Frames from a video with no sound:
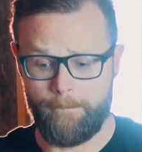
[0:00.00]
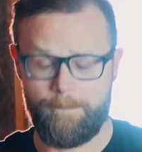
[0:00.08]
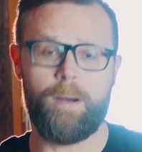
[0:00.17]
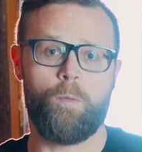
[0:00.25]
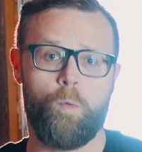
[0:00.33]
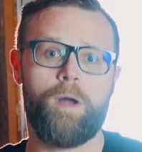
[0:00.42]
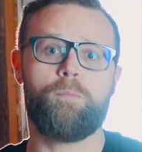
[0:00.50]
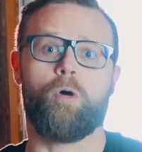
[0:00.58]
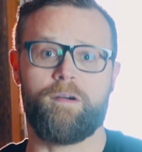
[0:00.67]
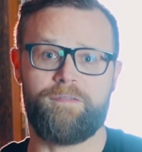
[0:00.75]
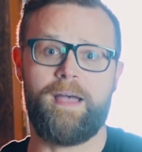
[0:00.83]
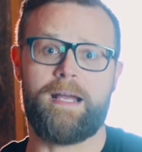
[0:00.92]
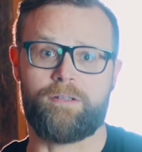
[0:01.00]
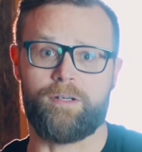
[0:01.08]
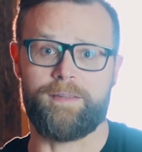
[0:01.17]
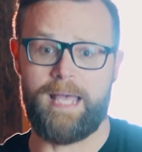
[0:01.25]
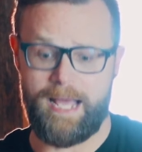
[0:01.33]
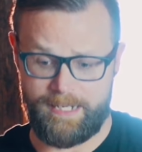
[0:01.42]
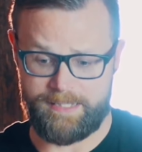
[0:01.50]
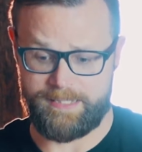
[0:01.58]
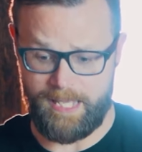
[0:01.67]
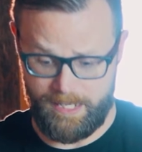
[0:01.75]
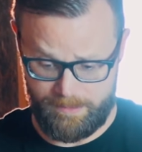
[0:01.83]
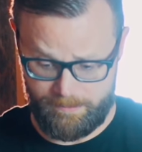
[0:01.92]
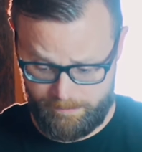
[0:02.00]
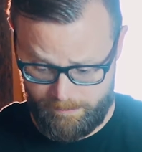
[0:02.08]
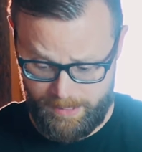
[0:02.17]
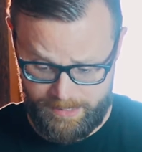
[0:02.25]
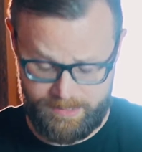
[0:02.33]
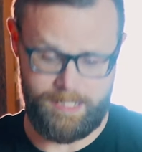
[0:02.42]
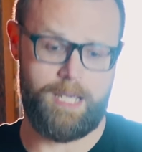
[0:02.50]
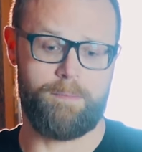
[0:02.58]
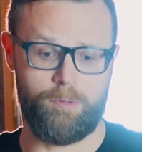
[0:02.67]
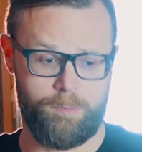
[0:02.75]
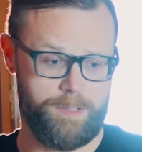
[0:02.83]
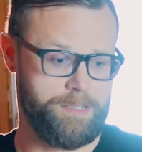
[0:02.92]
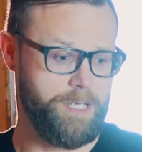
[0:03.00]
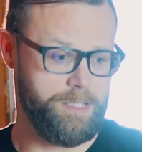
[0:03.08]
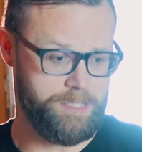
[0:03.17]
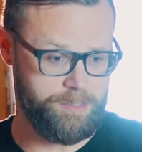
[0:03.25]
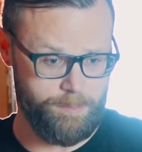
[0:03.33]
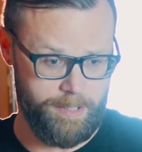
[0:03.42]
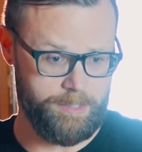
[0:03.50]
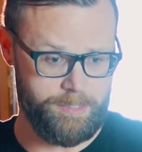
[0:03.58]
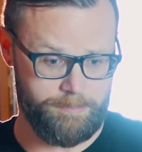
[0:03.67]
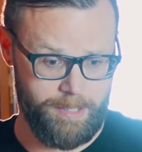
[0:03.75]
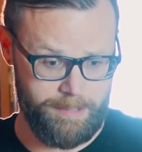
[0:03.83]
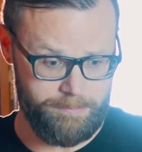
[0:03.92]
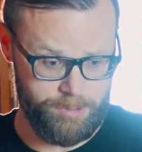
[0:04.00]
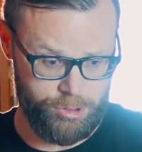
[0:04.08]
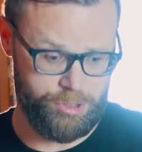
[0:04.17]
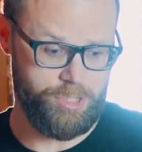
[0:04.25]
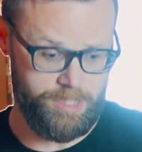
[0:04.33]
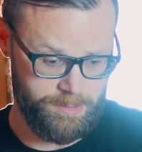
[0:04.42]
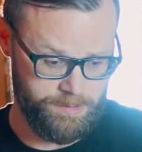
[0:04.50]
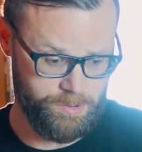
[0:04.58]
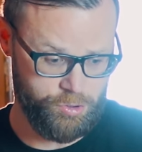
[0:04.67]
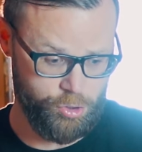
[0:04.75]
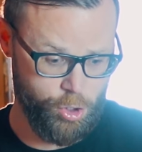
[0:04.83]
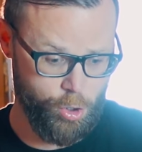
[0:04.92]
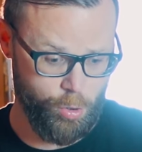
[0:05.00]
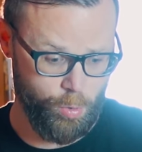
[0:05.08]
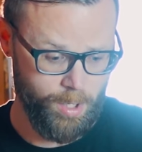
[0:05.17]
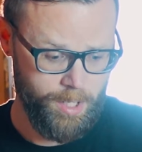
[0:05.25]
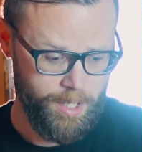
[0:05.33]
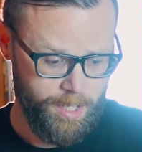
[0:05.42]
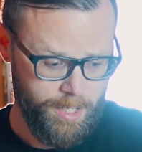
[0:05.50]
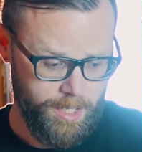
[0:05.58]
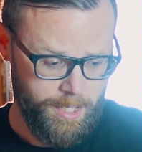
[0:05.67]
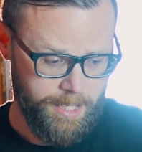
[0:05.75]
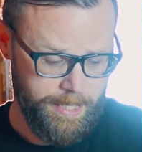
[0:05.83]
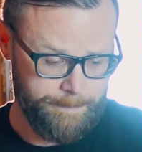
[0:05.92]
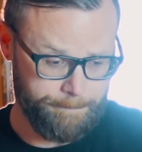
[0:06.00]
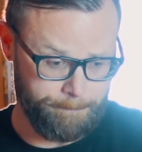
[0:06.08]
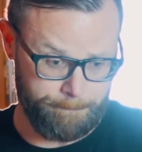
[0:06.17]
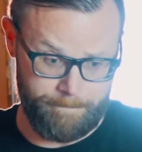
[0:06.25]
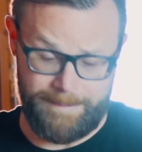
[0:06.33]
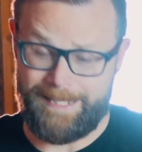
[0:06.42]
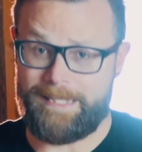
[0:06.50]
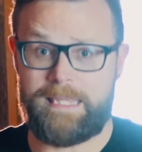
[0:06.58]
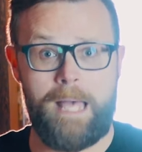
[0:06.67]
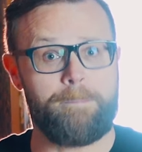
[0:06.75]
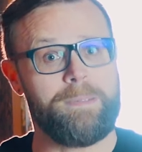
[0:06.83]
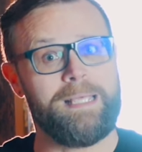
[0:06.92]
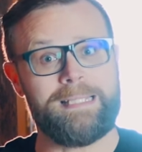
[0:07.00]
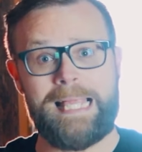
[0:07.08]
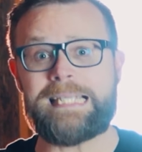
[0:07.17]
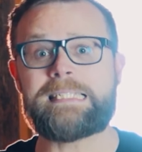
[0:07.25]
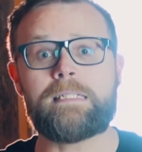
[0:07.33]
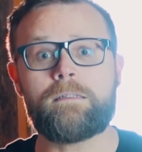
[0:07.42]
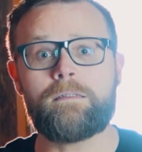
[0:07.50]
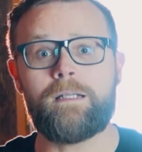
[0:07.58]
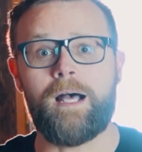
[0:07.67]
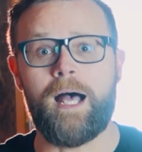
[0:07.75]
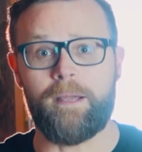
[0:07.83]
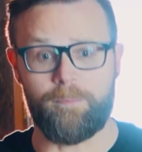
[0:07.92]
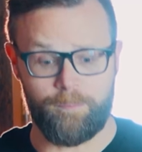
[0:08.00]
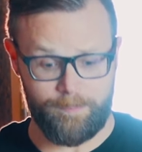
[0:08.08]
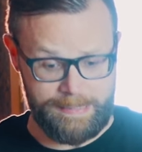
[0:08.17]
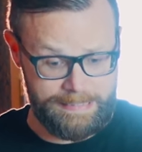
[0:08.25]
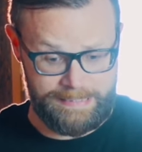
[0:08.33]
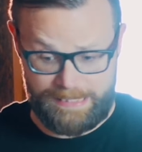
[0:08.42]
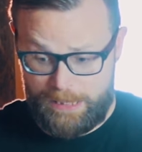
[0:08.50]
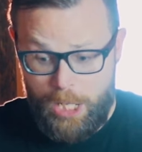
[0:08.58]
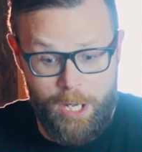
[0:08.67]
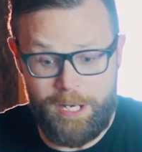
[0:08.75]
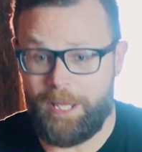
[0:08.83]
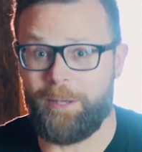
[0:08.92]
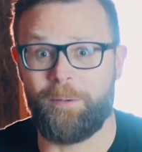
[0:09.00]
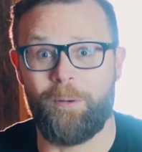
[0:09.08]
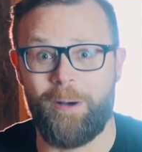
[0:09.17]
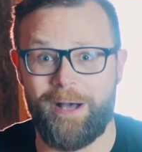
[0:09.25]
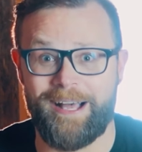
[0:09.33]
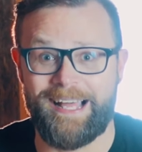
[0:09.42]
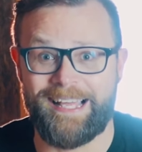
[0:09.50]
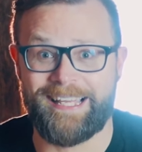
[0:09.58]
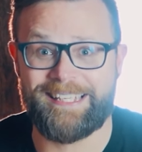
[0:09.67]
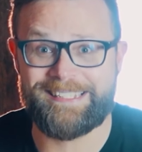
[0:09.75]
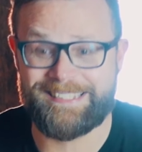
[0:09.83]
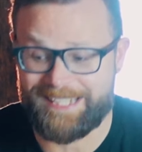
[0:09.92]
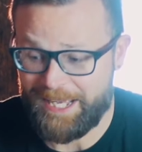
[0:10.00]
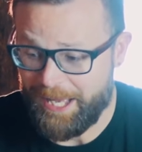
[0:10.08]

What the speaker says: But one more factor in that is that my table was not square to my machine. So let that be a lesson. I really thought it was.